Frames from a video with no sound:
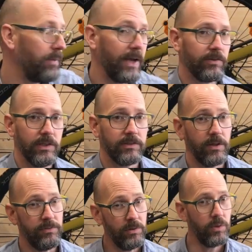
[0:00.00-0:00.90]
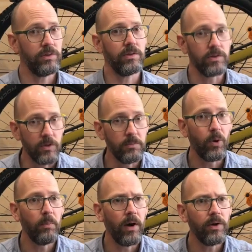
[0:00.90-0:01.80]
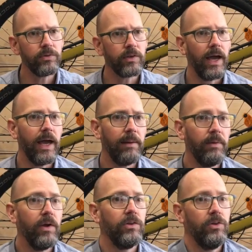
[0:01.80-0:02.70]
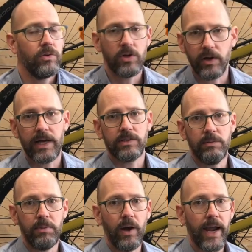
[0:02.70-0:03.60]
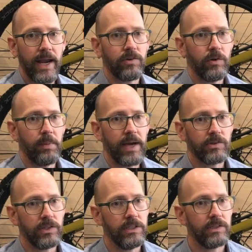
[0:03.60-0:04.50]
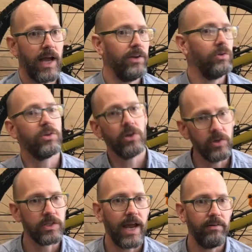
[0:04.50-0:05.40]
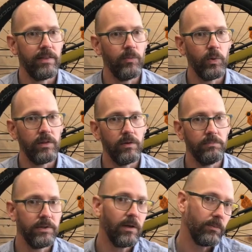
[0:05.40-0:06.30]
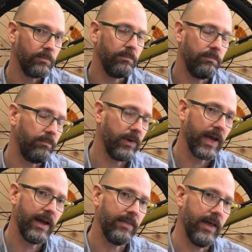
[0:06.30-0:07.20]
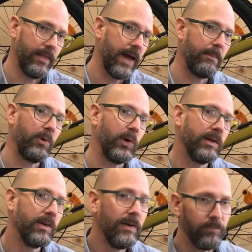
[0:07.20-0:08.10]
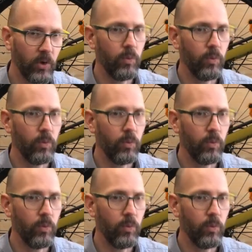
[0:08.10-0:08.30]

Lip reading: battery. So if you wanted to do more miles, you could actually buy extra batteries and you could carry them with you. But don't forget that at that point you